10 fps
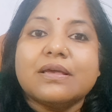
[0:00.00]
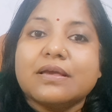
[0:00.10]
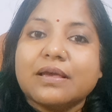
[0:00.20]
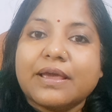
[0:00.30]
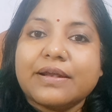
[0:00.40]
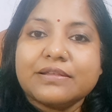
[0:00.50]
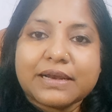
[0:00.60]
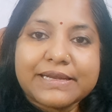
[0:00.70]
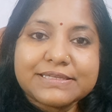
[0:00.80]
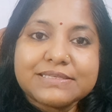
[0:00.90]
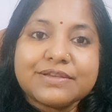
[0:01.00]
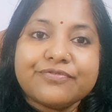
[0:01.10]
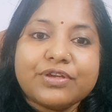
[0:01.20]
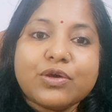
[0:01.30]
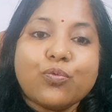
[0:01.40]
Another client says
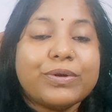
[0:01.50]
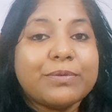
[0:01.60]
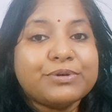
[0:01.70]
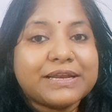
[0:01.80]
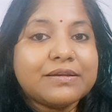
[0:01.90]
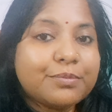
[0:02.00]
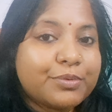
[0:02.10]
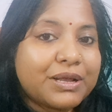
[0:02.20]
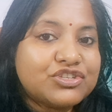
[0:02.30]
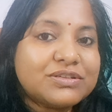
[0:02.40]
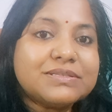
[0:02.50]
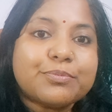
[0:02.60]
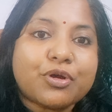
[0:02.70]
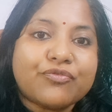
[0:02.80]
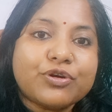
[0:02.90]
if we open up 10
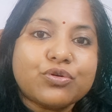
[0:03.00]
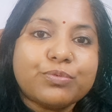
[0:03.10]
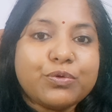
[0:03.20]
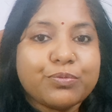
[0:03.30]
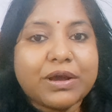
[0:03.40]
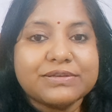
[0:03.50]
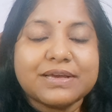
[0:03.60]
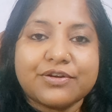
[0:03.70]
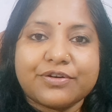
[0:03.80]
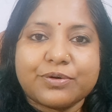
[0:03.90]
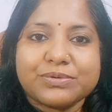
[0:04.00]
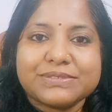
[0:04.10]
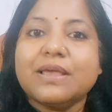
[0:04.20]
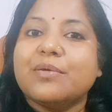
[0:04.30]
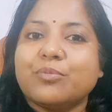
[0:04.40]
branches, profit could be 100
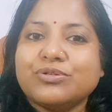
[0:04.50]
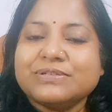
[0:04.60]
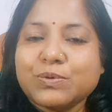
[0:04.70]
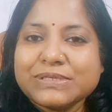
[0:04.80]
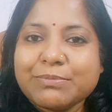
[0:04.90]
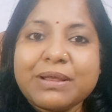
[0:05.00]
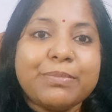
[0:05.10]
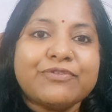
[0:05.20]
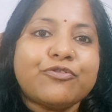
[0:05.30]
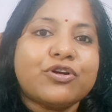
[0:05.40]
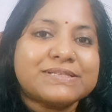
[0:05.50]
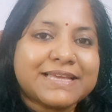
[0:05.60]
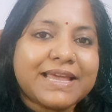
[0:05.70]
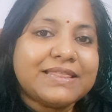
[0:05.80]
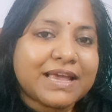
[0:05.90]
crores. Both sound similar, but for
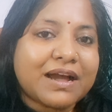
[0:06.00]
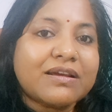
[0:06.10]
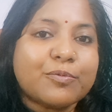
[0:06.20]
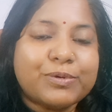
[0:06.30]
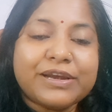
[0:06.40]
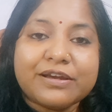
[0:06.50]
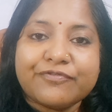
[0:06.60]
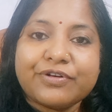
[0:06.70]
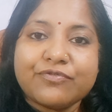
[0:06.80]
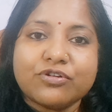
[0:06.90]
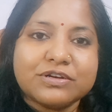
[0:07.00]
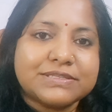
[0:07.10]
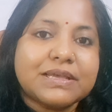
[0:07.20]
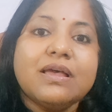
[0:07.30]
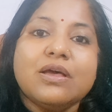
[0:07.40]
CA, they are completely different
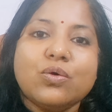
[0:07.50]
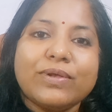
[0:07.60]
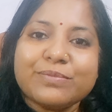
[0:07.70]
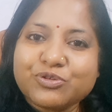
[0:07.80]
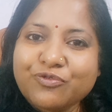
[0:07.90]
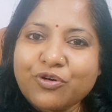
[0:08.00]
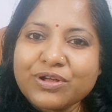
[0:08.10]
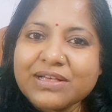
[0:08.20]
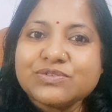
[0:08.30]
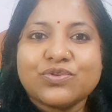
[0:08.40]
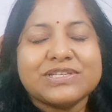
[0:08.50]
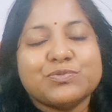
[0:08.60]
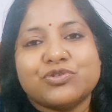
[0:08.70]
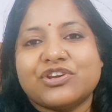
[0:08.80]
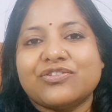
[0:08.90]
worlds. Welcome to forecast
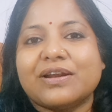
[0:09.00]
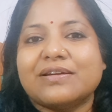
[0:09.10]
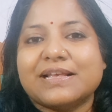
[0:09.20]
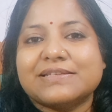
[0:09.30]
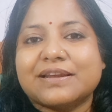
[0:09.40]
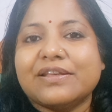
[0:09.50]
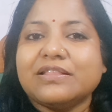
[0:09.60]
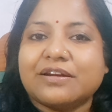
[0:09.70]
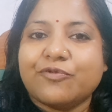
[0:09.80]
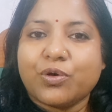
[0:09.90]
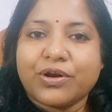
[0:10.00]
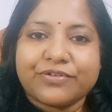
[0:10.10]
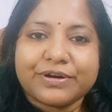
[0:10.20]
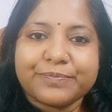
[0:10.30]
versus projection under SRE 3400.